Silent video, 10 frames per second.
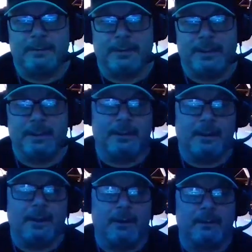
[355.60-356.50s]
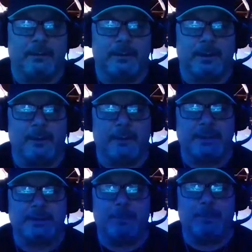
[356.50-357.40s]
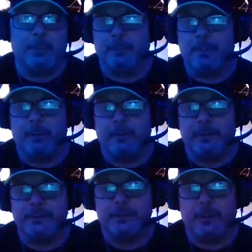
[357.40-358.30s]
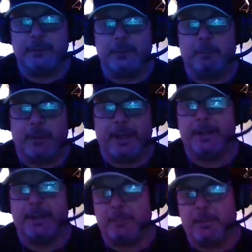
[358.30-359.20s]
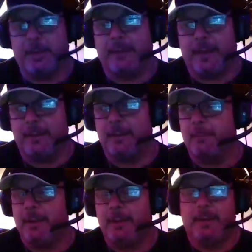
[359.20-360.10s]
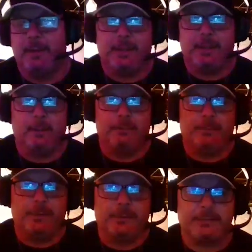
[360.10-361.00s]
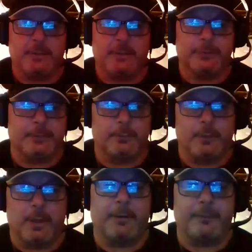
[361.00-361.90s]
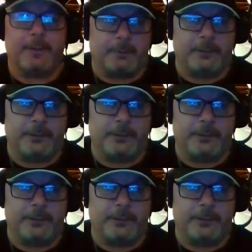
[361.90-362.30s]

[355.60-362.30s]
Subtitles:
to get along. That's an important part of this too. I told Brandon I'd bring that up. This Ghostorama thing we're